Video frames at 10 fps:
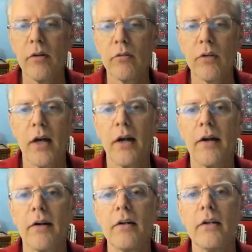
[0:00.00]

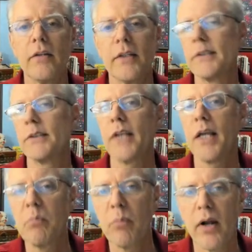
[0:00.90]
car that's the
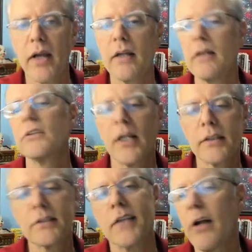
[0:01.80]
same brand,
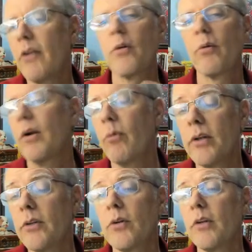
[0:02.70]
chances are the rear
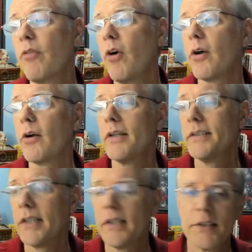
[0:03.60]
window defogger
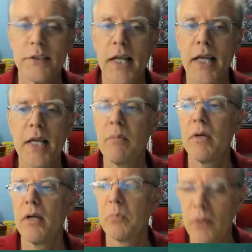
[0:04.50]
is in the same
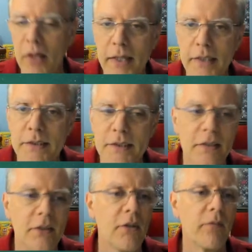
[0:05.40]
place.
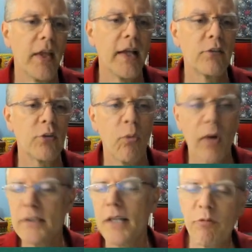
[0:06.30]
And so
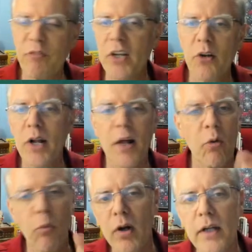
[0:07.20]
once I figure it out
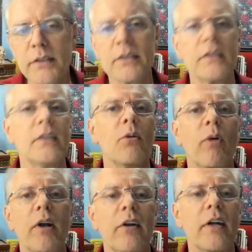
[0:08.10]
once
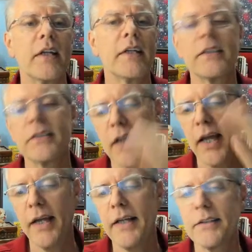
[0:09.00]
where it is,
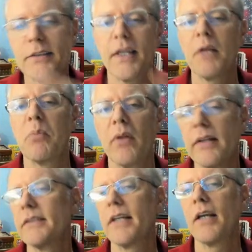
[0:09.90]
at same
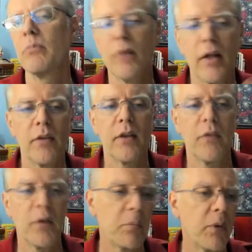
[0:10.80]
place, same on
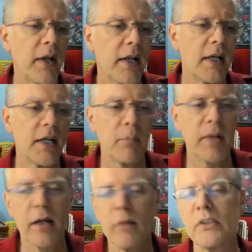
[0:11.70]
the brand, and it
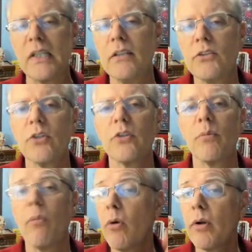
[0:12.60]
becomes easier the
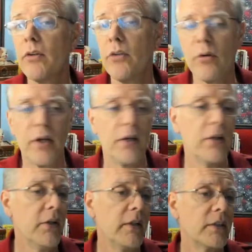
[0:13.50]
more you do it.
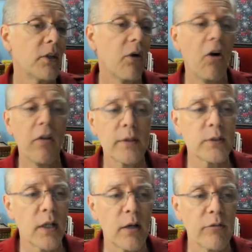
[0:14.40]
So all this
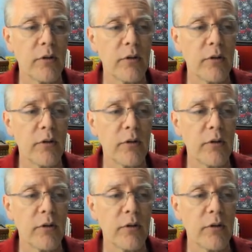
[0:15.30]
stuff